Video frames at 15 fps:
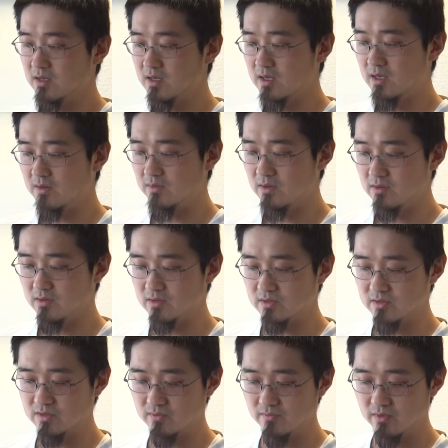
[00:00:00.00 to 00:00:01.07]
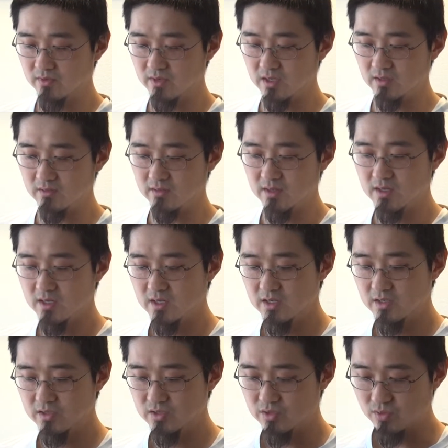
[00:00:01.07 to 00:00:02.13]
I have here a very
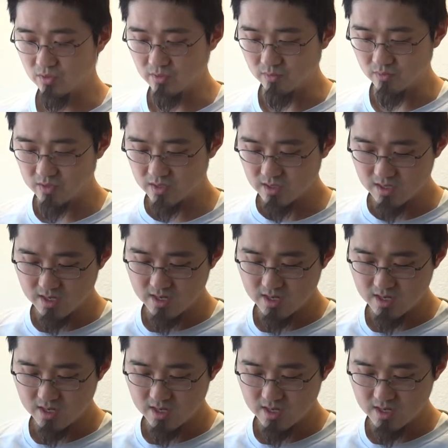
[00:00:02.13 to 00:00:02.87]
short one,